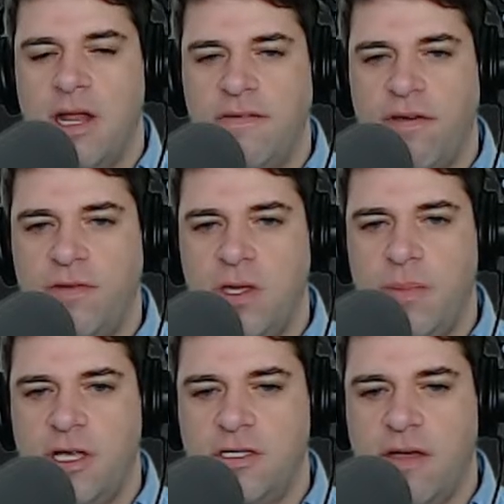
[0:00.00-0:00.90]
FFT
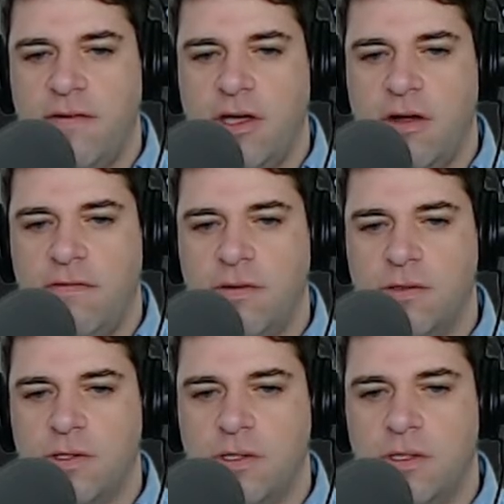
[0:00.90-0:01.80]
based FIR
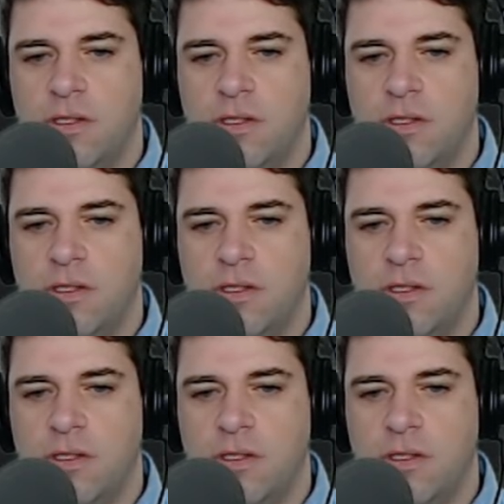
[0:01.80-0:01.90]
filter.